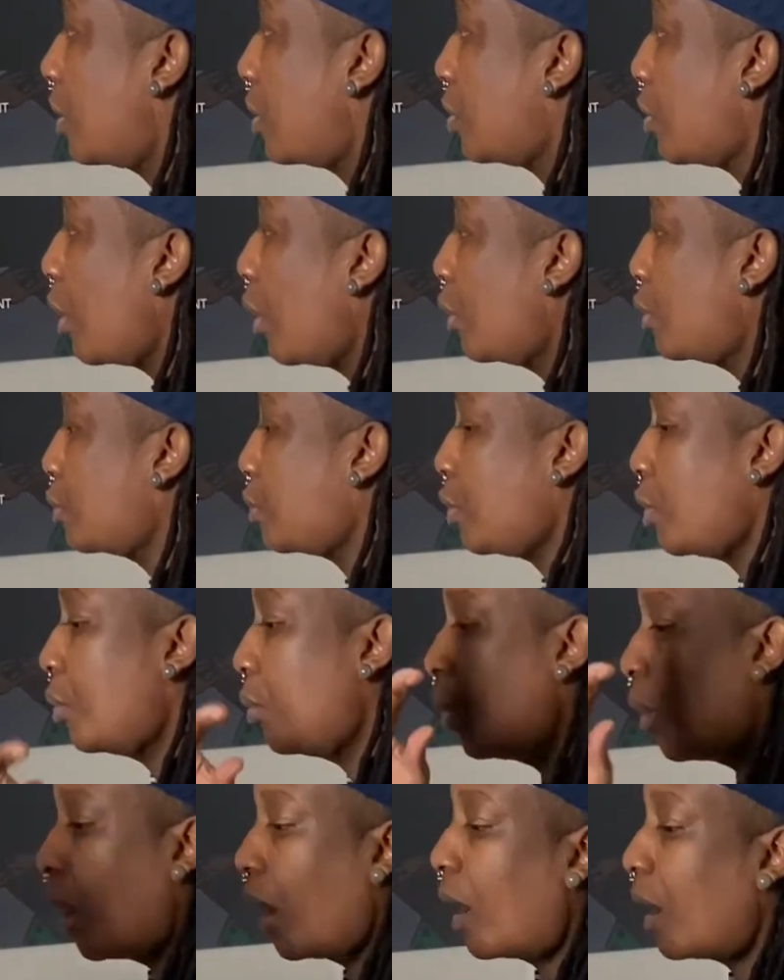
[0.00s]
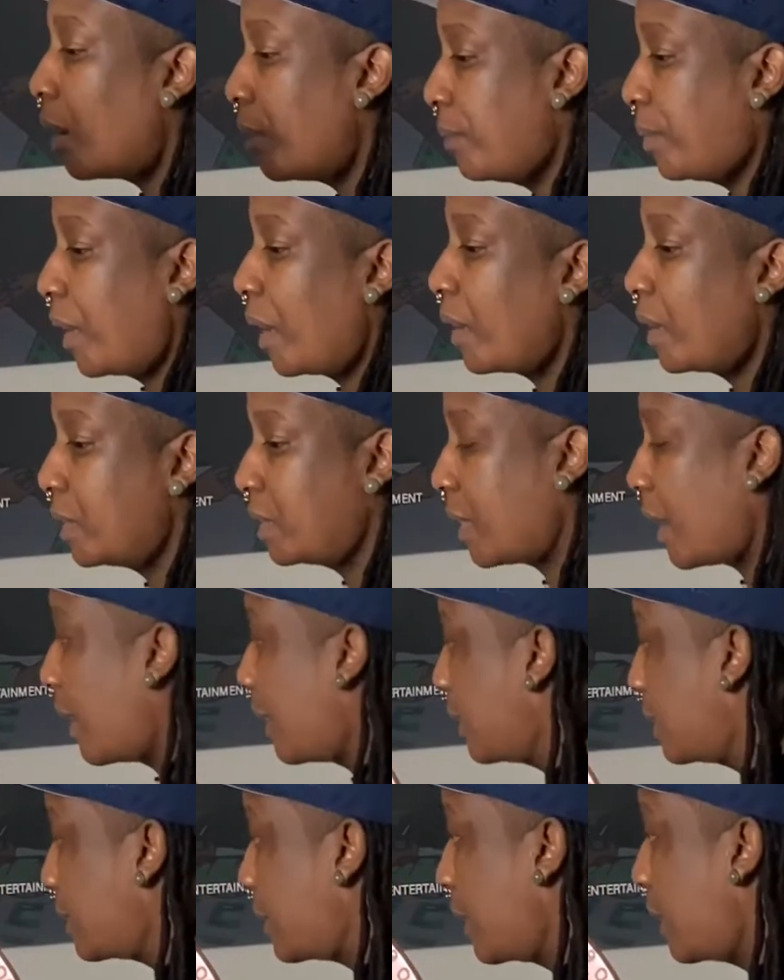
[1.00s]
those who are very
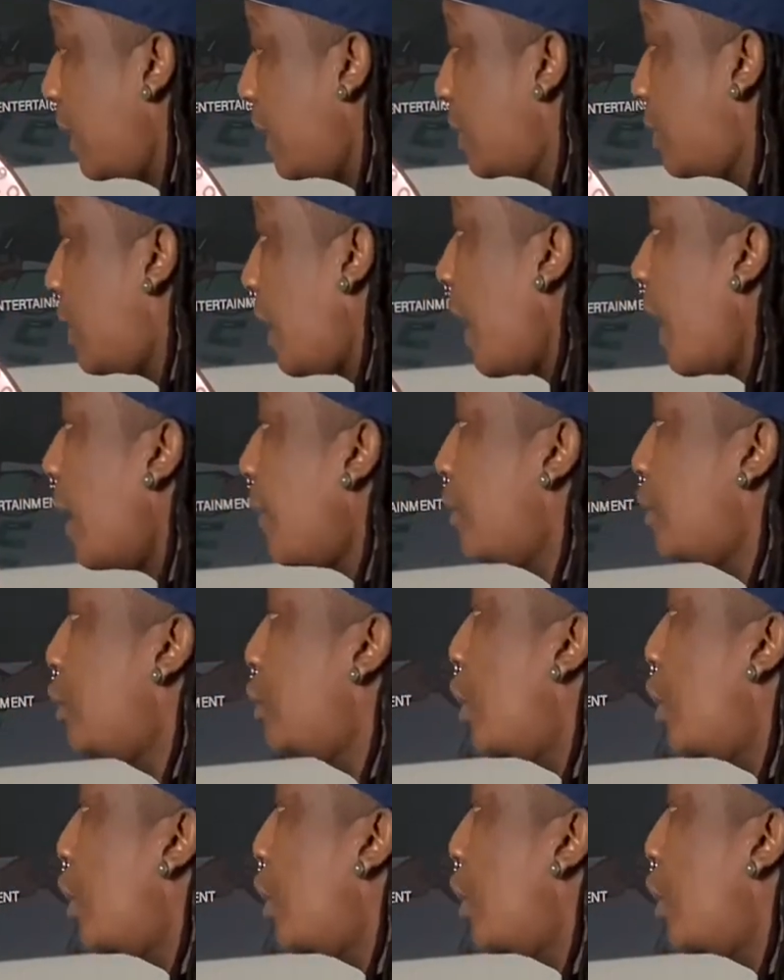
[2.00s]
talented and have